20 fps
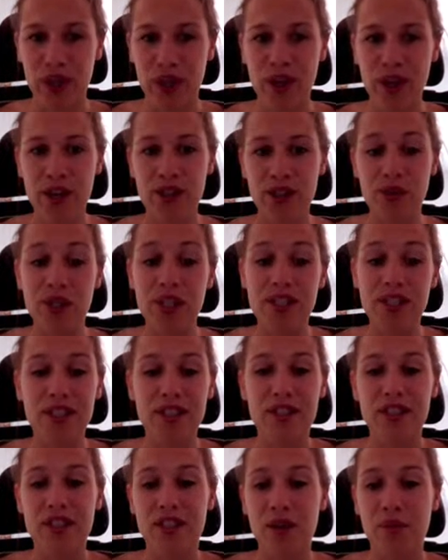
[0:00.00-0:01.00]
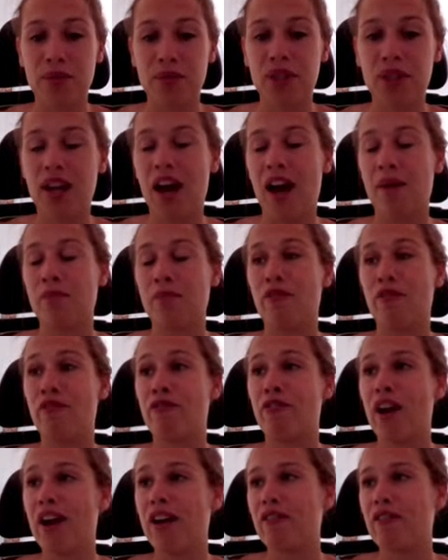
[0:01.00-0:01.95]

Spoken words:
So this is something I'm very,